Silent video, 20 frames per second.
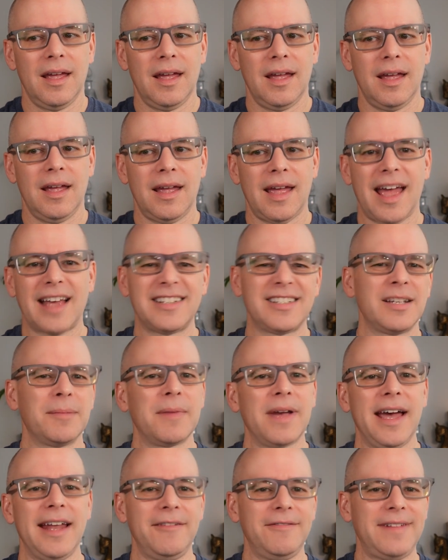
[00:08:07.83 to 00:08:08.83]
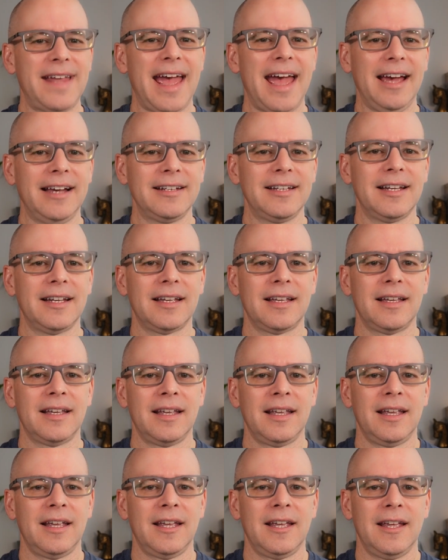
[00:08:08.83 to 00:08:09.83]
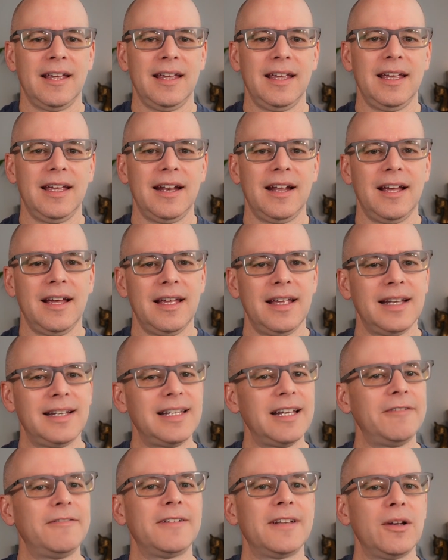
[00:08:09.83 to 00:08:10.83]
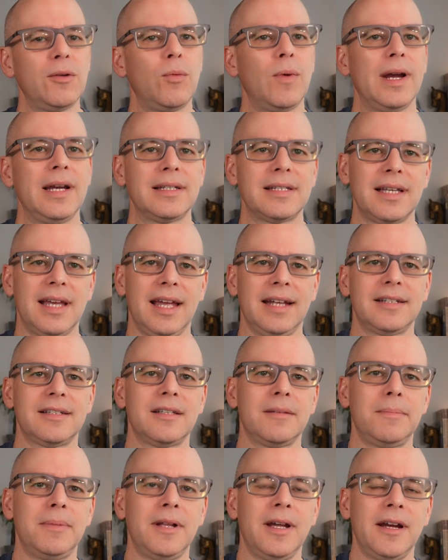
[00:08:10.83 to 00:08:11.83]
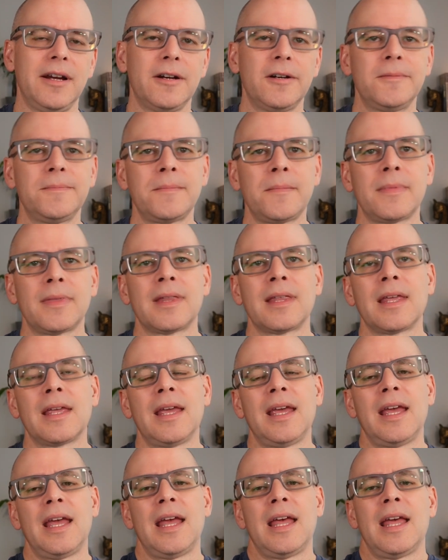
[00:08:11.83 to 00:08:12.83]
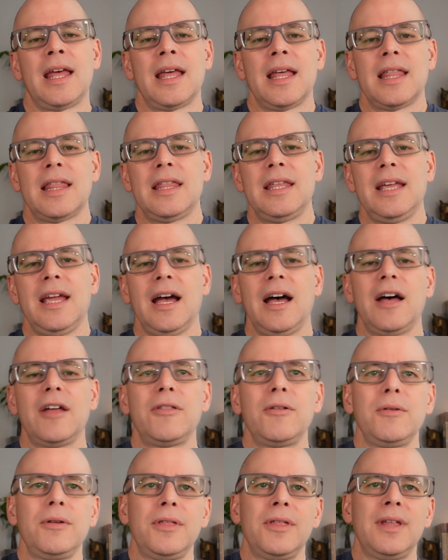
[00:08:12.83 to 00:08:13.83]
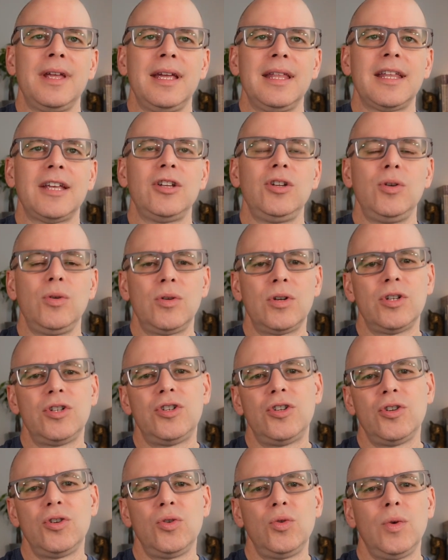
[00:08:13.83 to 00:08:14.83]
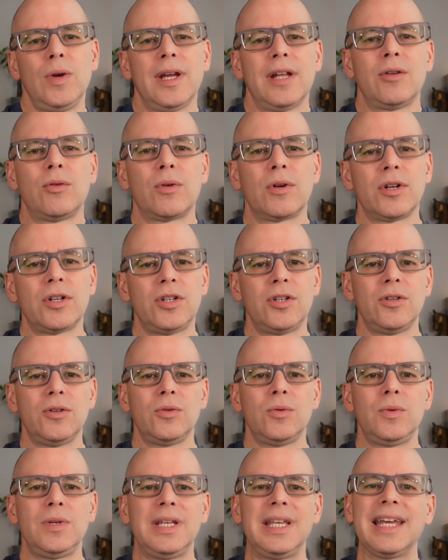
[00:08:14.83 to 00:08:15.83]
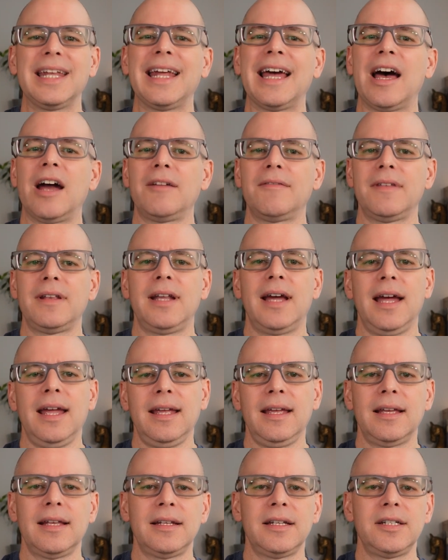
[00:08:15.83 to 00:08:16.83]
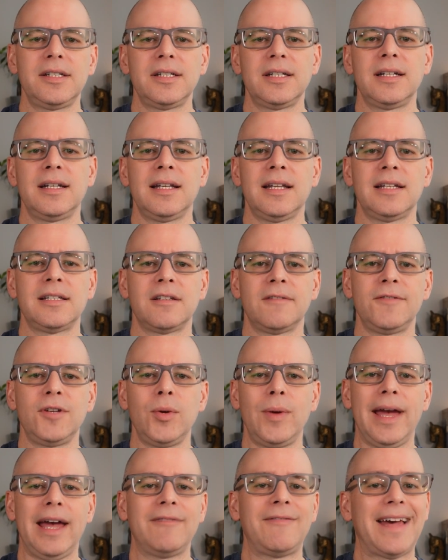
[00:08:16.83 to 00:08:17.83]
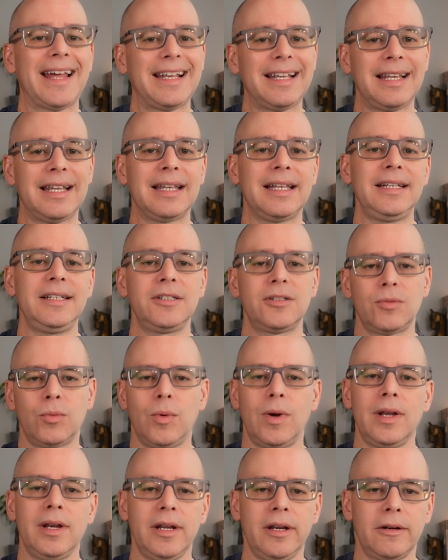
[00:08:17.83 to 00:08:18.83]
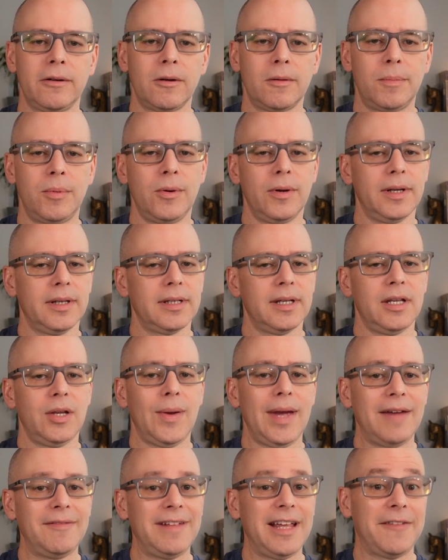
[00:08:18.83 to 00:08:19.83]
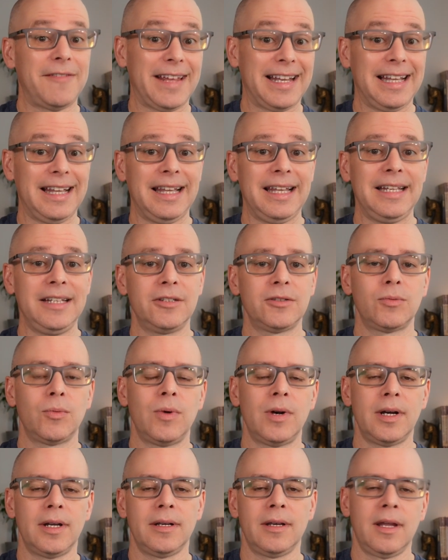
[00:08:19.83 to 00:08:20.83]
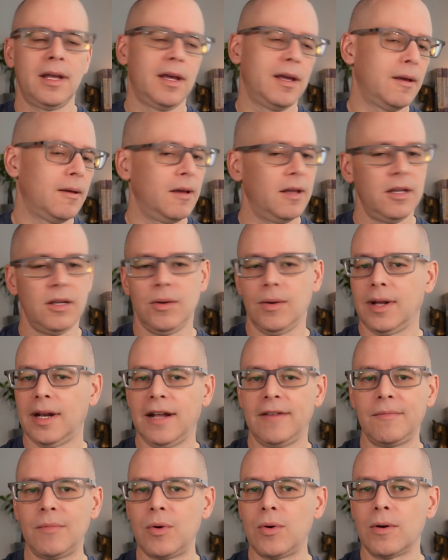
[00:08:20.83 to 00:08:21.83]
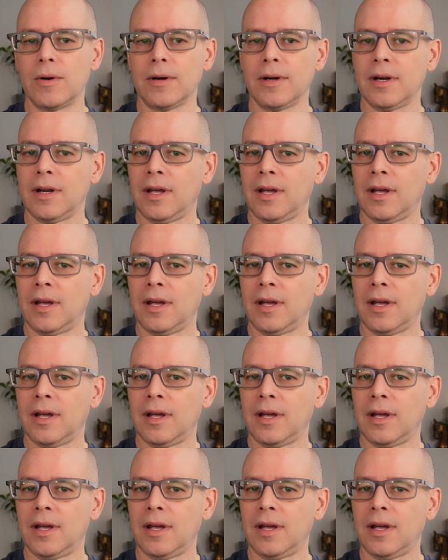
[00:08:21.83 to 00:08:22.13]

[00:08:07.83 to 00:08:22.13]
as some kind of tactic. It definitely weighs against the player. The other thing that you could do in order to get out of the dying condition is if you have at least 1 hero point, and you have to have at least 1, you can have more,